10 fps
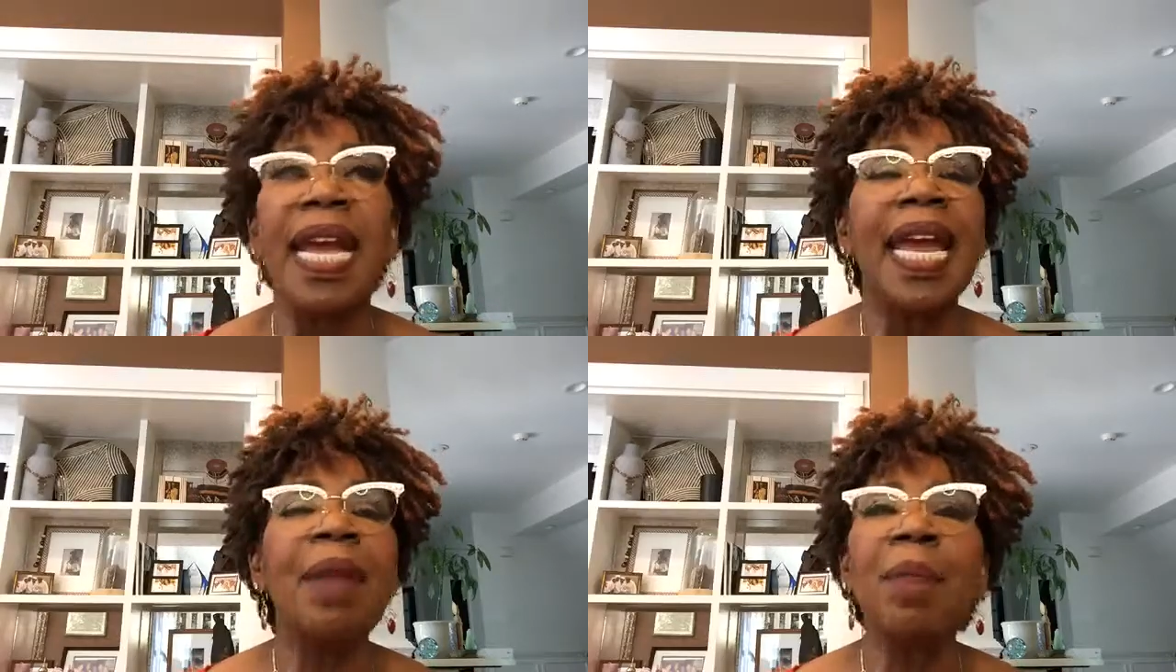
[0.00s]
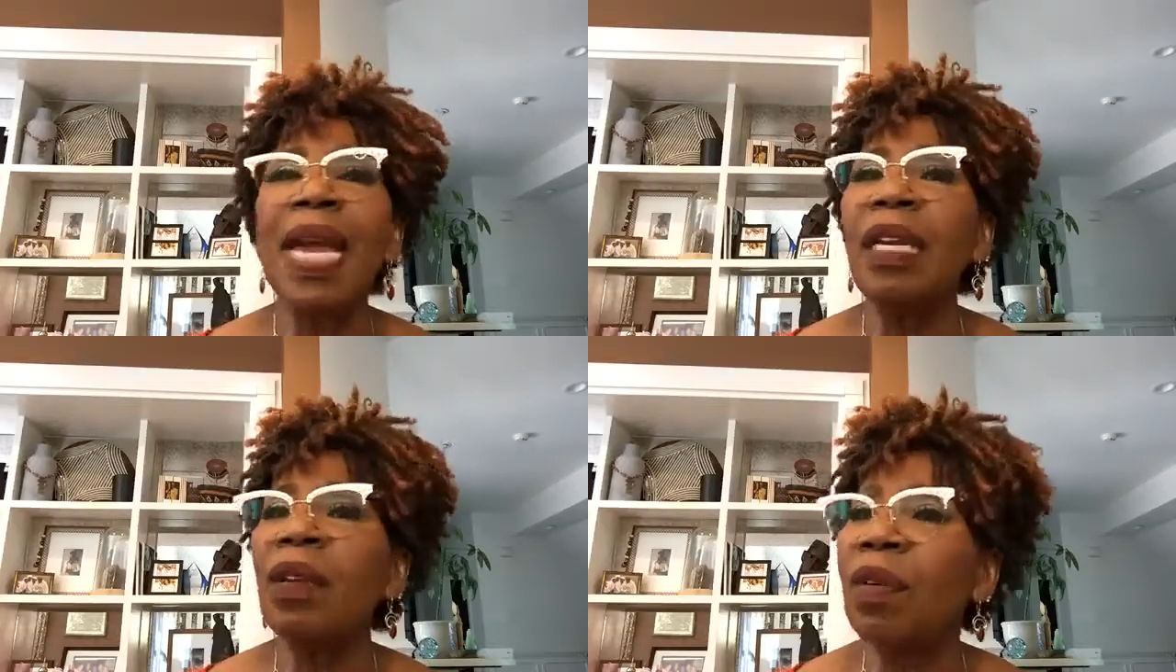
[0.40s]
it may
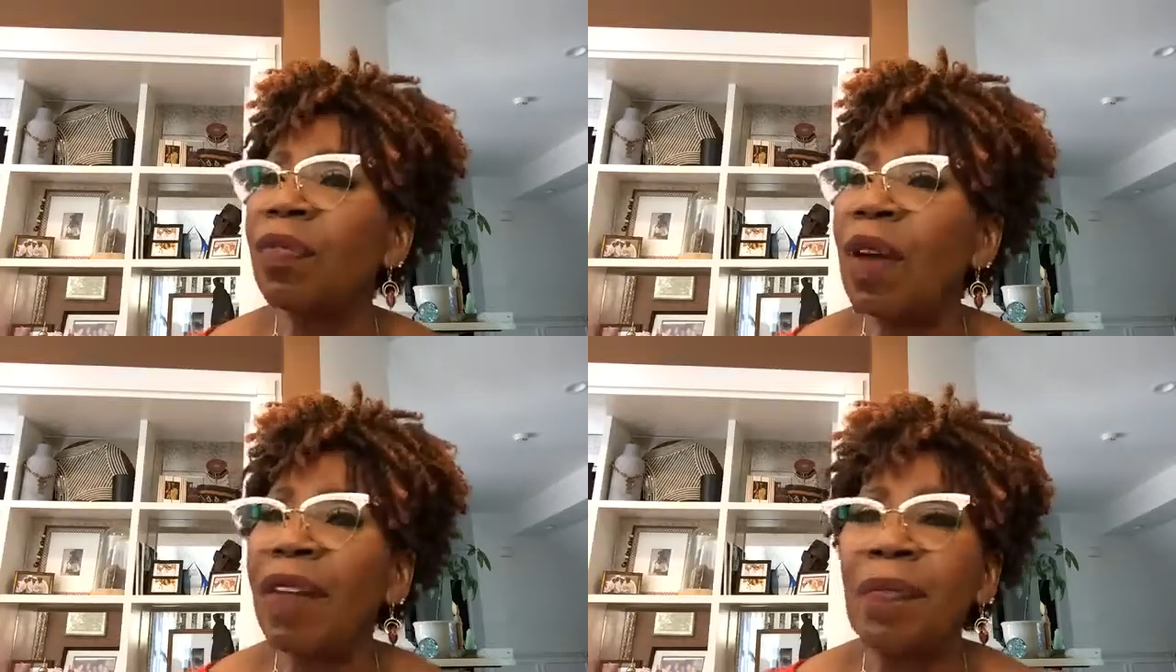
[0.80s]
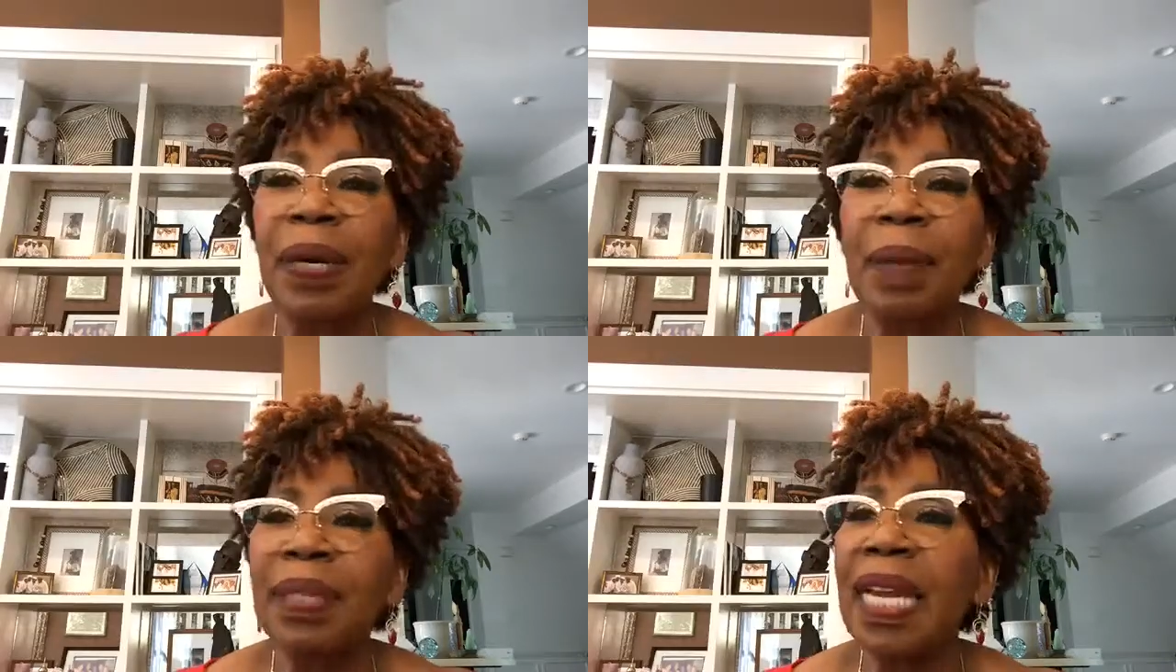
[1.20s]
look rough, but
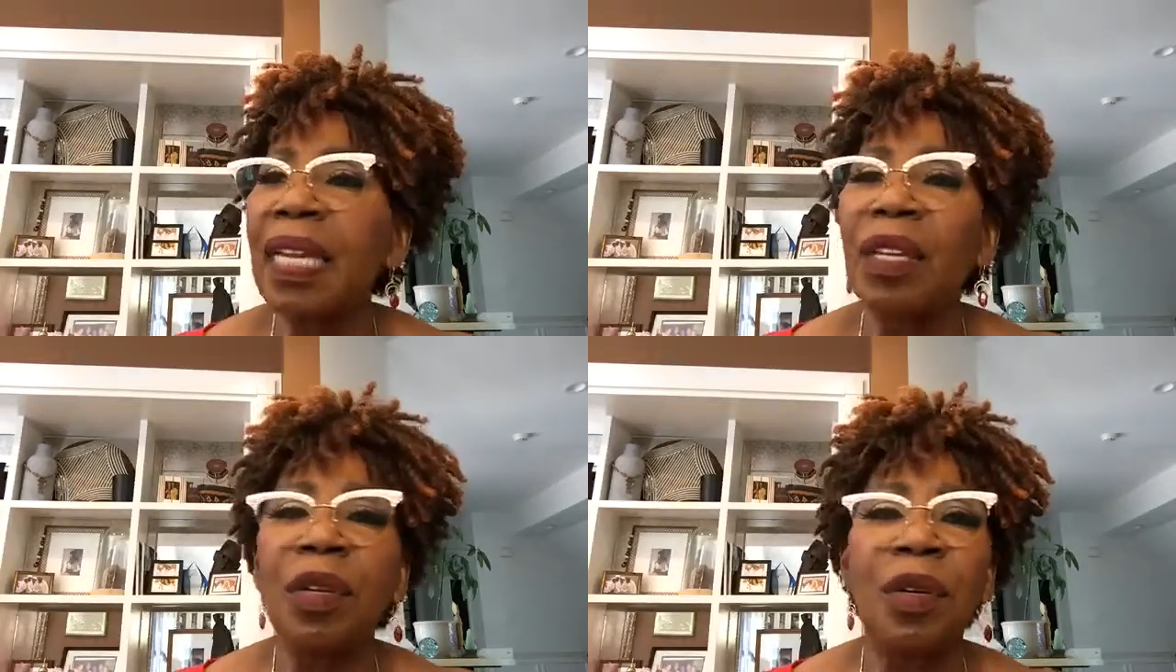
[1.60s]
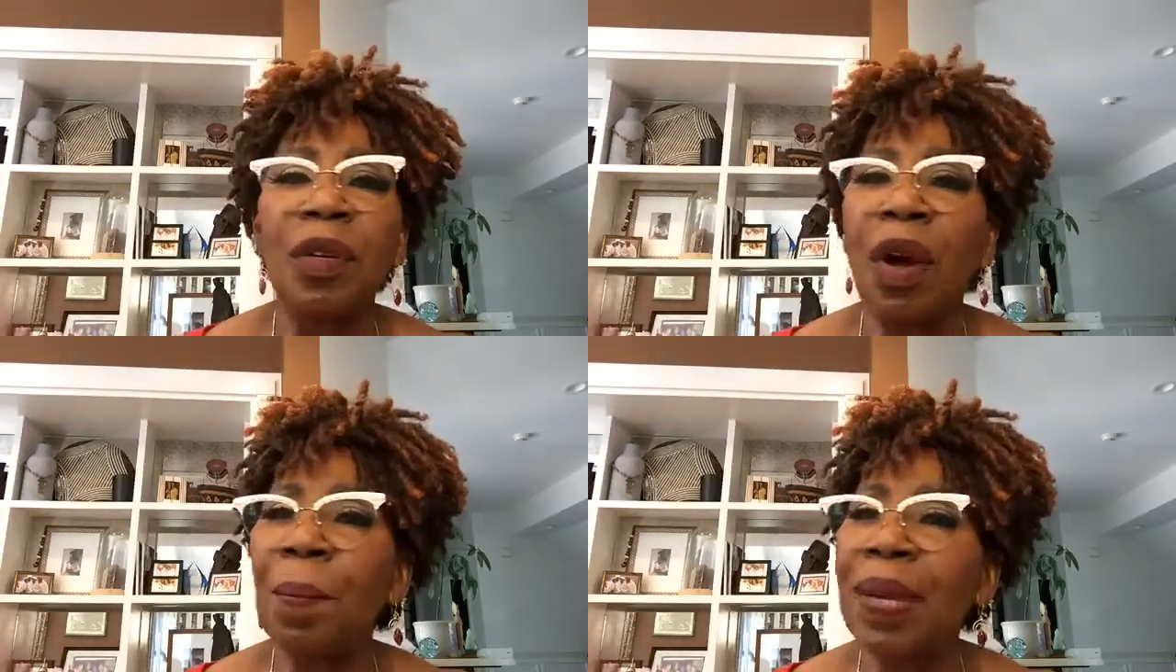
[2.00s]
I'm telling you, you're
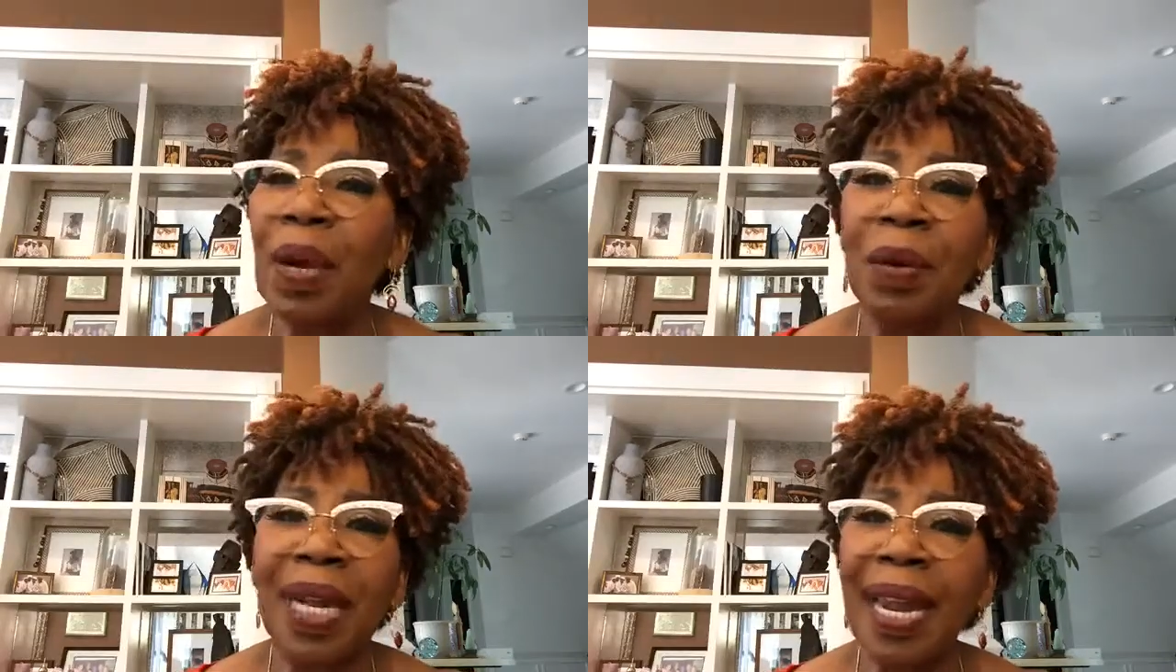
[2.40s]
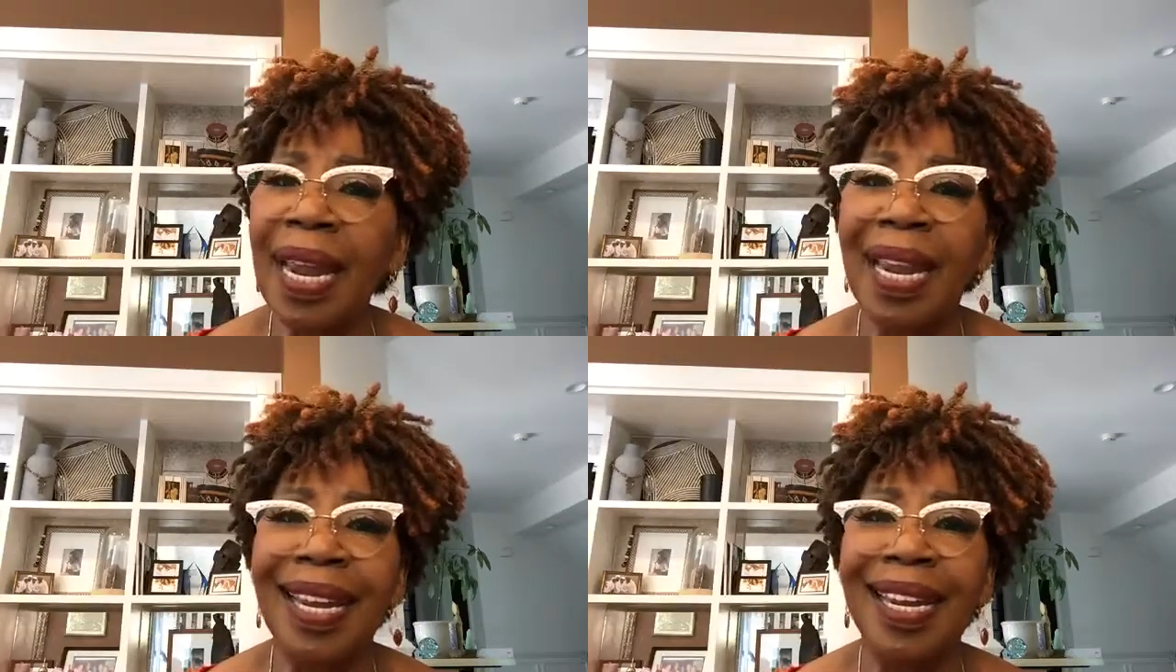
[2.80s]
going to be okay.